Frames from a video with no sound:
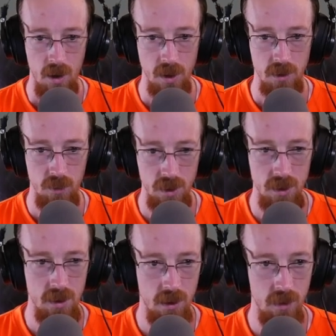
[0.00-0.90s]
Okay, so we just
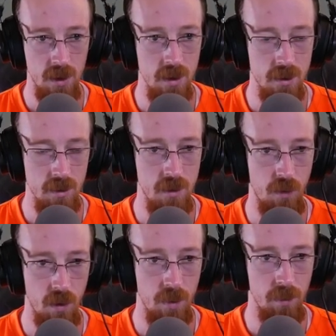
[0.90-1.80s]
need to give it the
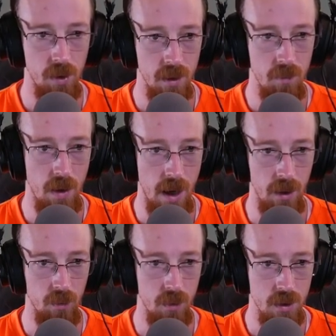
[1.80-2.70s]
64-bit plugin
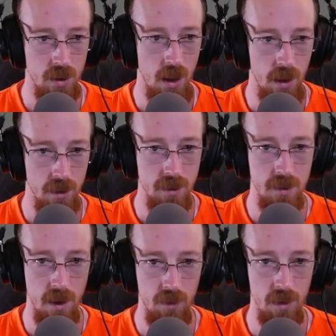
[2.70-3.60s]
path, which uh, this
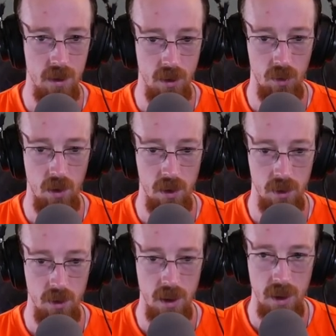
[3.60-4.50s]
is definitely no longer